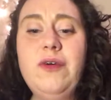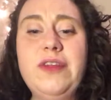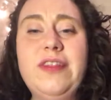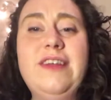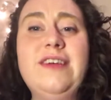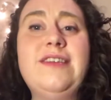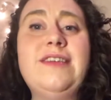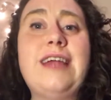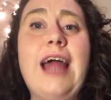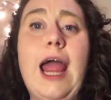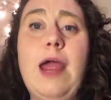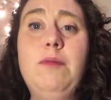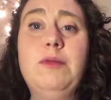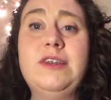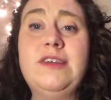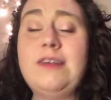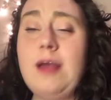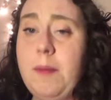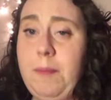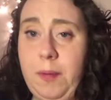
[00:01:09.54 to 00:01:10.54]
at this time was
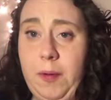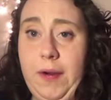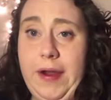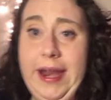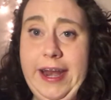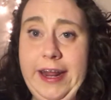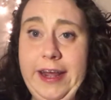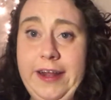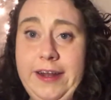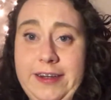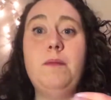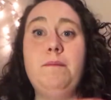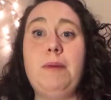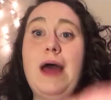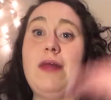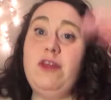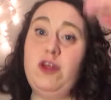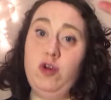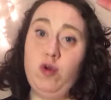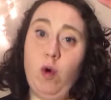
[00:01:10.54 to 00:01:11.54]
separated
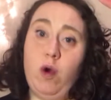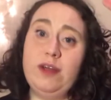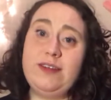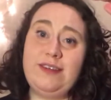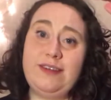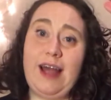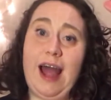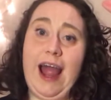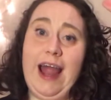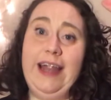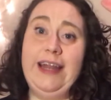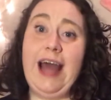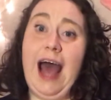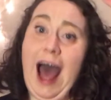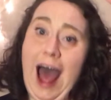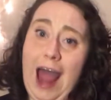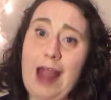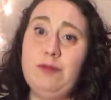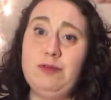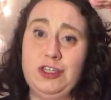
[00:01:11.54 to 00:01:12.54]
by the North Side
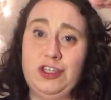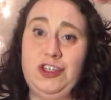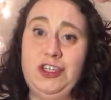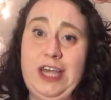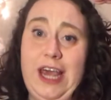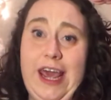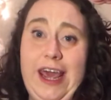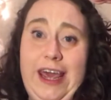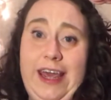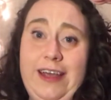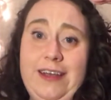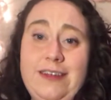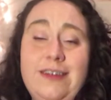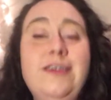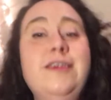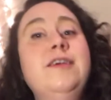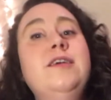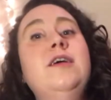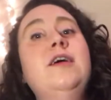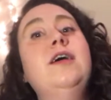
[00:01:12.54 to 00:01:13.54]
Irish gang
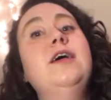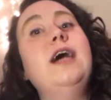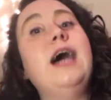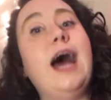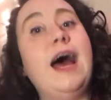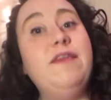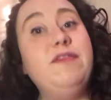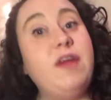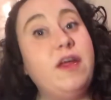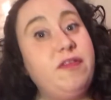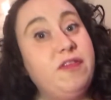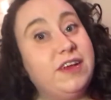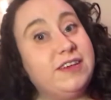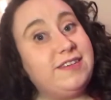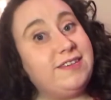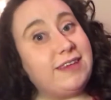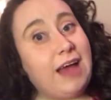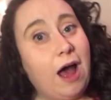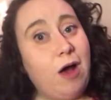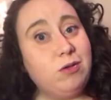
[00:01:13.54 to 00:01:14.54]
and then the
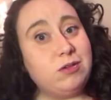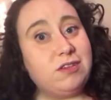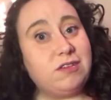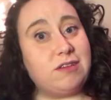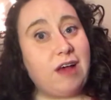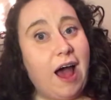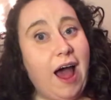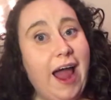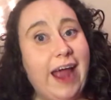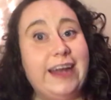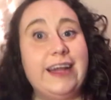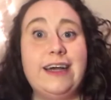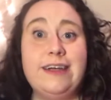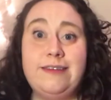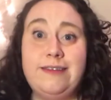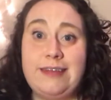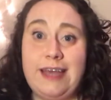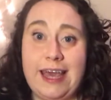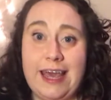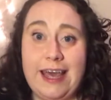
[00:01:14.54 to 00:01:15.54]
South Side
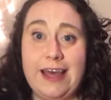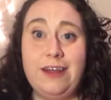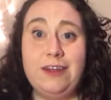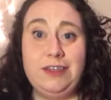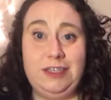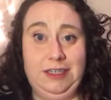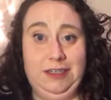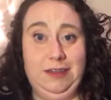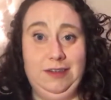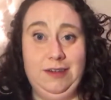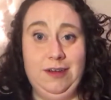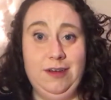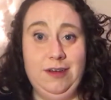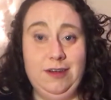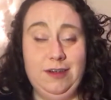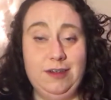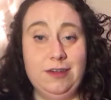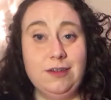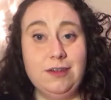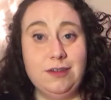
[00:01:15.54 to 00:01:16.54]
Italian
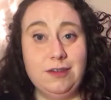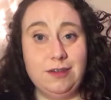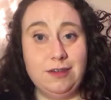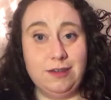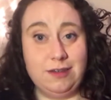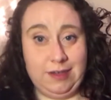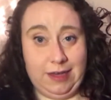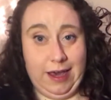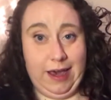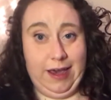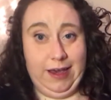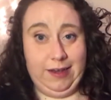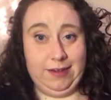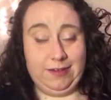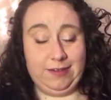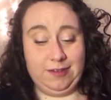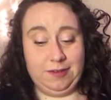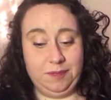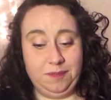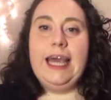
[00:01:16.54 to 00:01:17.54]

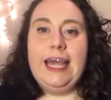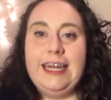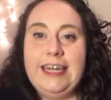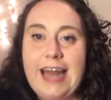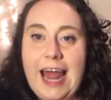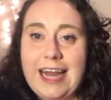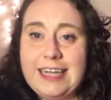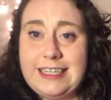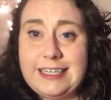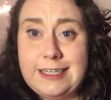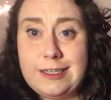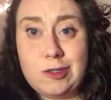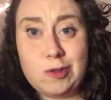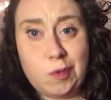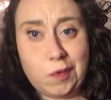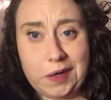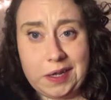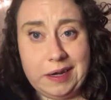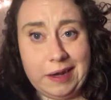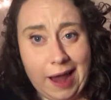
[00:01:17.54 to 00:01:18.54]
gangs. In
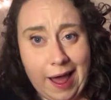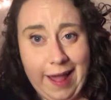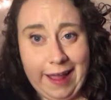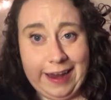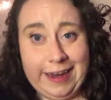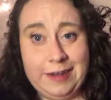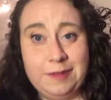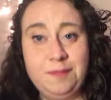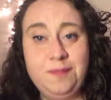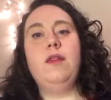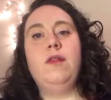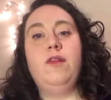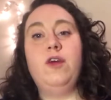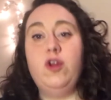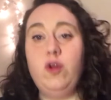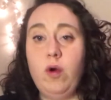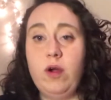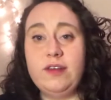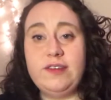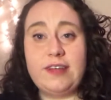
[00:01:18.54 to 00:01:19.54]
1929, the
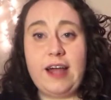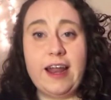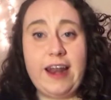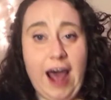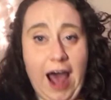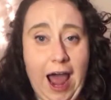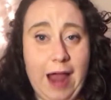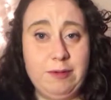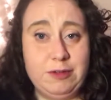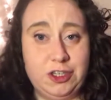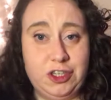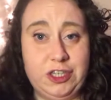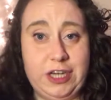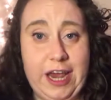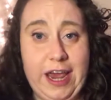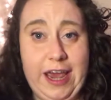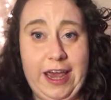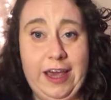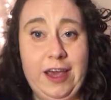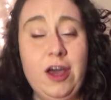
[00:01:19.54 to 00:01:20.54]
North Side Irish
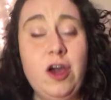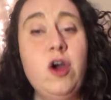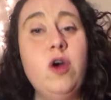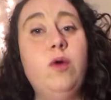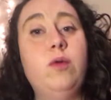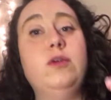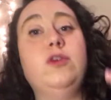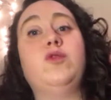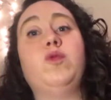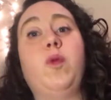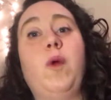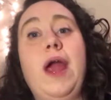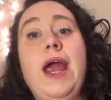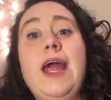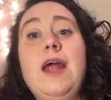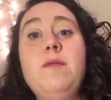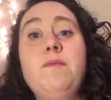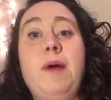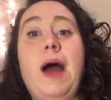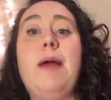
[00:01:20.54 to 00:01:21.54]
gang was
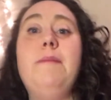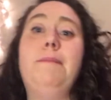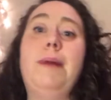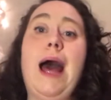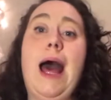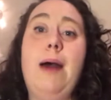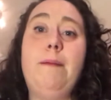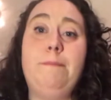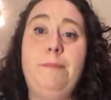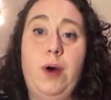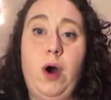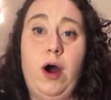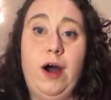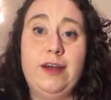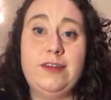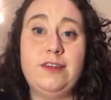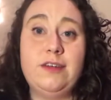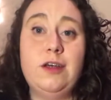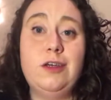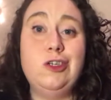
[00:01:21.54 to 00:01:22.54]
ran by mob
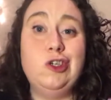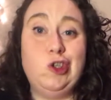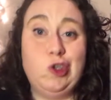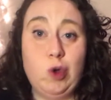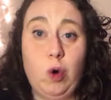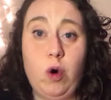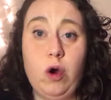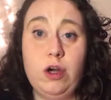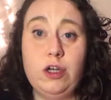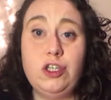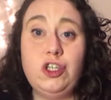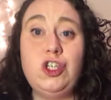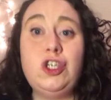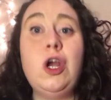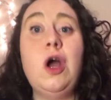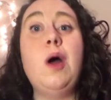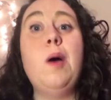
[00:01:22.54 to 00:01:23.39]
boss George